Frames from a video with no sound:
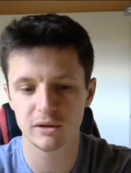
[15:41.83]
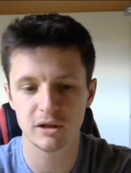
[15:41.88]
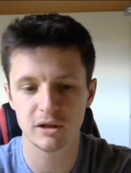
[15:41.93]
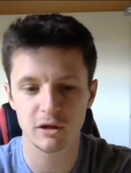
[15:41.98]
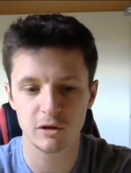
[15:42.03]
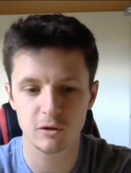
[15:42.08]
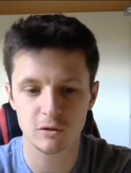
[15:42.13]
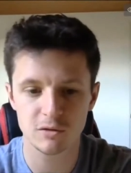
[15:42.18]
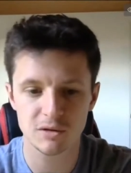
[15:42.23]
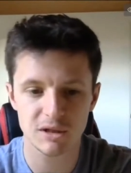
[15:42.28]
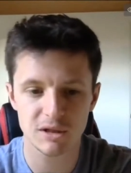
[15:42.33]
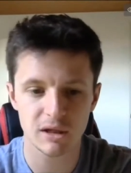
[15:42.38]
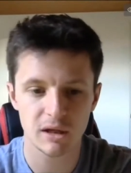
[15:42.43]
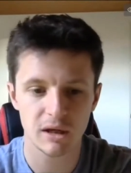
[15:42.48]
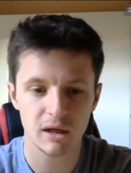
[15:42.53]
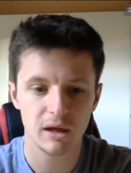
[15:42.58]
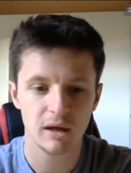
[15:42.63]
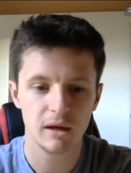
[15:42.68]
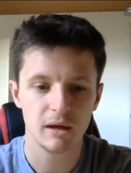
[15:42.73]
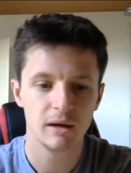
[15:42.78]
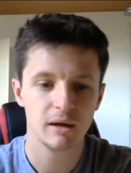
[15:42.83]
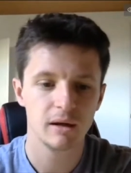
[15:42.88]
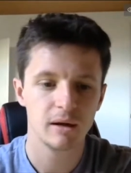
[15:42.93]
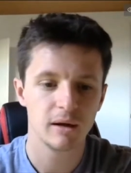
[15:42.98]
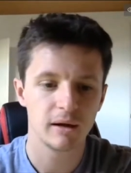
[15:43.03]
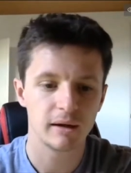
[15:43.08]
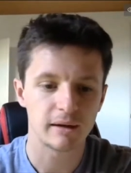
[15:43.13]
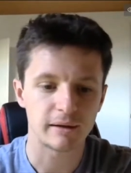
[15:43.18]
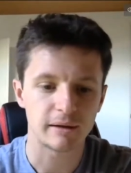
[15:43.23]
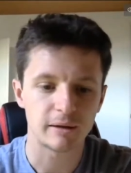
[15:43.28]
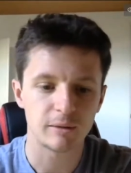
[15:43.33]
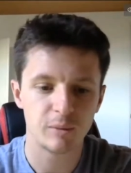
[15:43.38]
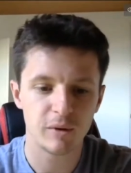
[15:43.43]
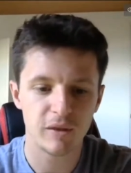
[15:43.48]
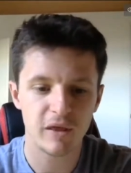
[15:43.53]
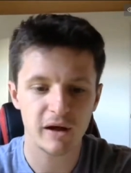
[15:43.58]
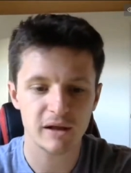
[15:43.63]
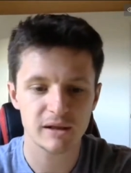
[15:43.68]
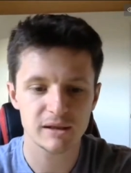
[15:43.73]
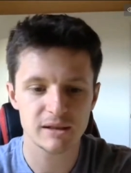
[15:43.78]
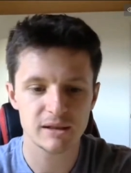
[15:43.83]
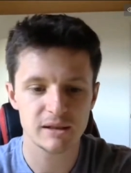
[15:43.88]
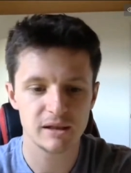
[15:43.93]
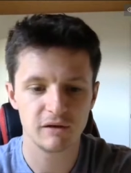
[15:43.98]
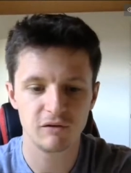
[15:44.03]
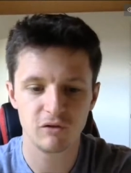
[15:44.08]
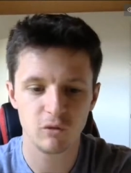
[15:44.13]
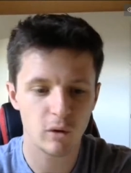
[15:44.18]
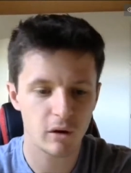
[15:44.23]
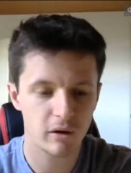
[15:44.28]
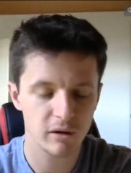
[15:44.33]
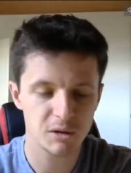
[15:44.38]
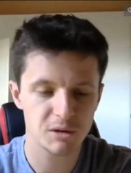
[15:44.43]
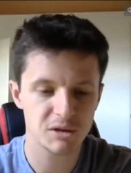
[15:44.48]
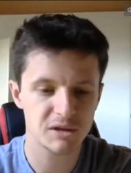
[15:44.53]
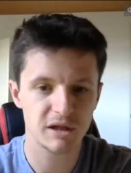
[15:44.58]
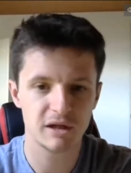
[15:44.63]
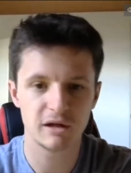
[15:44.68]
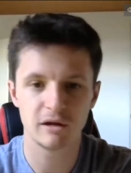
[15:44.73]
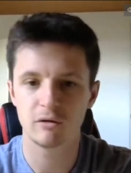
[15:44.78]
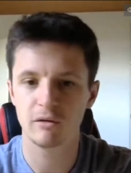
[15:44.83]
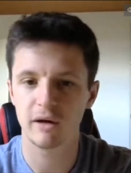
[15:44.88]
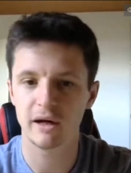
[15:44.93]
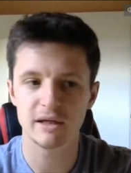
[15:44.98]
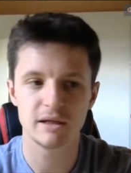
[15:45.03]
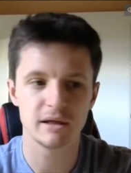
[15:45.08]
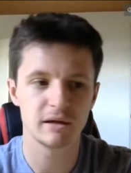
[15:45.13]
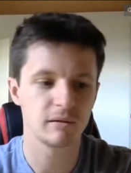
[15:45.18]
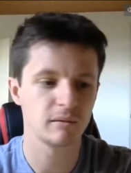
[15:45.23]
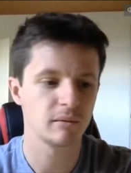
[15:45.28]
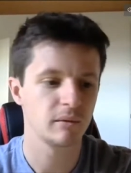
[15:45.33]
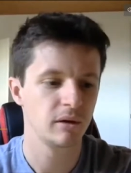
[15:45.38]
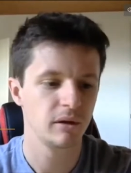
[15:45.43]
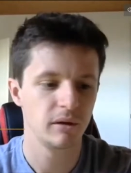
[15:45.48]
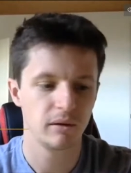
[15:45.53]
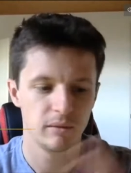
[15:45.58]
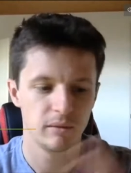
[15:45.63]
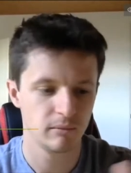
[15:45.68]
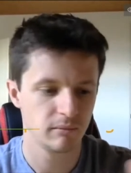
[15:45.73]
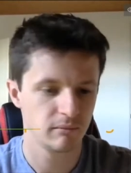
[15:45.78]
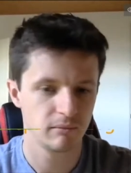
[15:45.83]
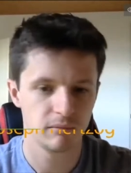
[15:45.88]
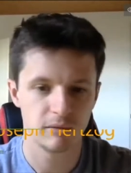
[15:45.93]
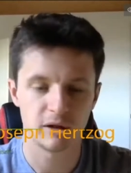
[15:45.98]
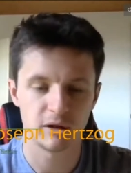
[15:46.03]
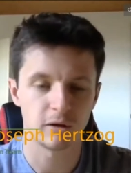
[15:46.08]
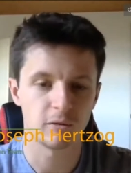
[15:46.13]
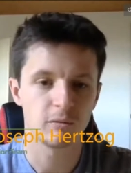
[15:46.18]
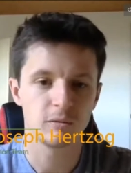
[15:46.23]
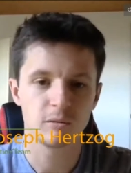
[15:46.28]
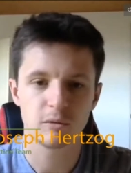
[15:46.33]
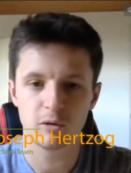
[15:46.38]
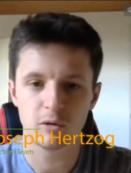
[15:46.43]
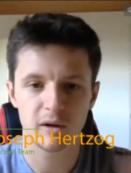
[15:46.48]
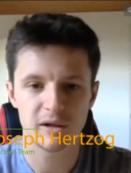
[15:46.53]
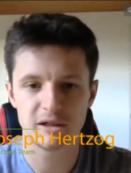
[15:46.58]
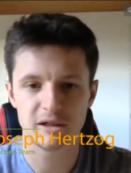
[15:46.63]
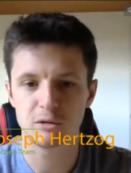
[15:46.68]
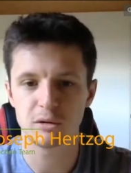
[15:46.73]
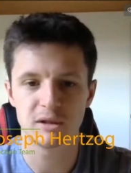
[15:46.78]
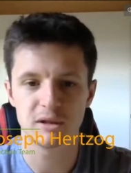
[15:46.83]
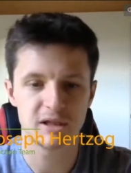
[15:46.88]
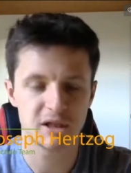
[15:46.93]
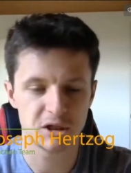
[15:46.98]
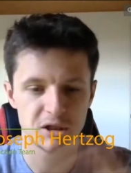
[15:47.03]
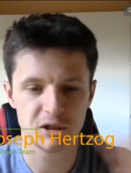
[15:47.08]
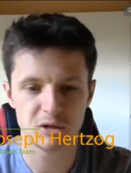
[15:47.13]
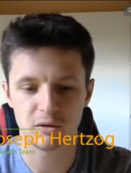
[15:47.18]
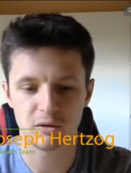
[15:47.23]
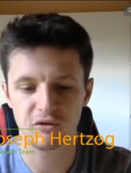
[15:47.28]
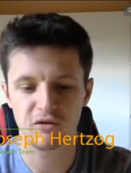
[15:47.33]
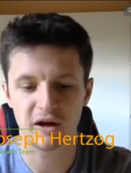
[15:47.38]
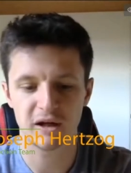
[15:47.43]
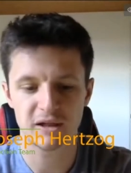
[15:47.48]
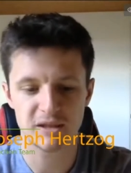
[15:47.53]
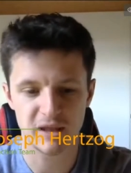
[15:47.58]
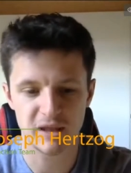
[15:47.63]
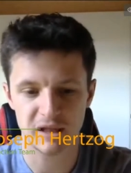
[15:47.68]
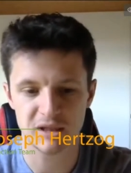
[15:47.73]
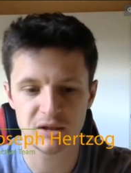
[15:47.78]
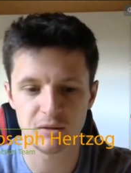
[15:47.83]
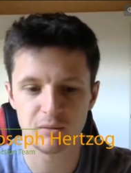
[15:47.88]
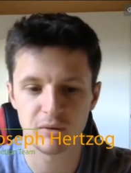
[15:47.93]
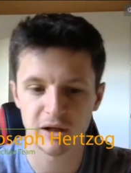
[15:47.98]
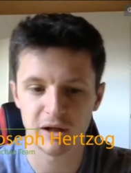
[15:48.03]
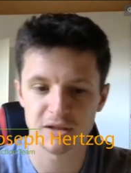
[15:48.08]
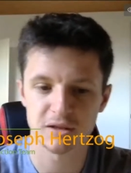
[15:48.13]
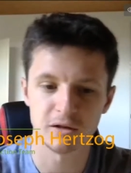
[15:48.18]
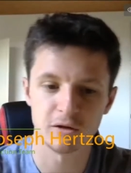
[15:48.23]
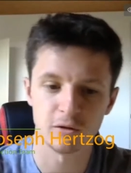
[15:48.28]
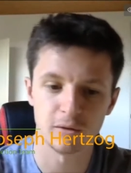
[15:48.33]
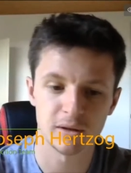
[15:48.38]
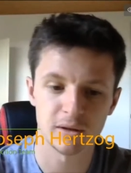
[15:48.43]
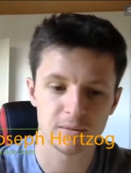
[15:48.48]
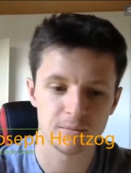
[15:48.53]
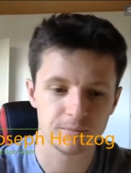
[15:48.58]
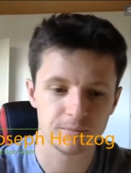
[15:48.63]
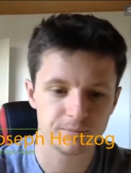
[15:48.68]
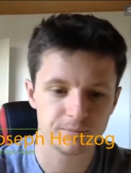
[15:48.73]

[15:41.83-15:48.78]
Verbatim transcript: to use, uh, but that's if you are interested in creating, you know, crazy transitions or effects, that's the place to do it.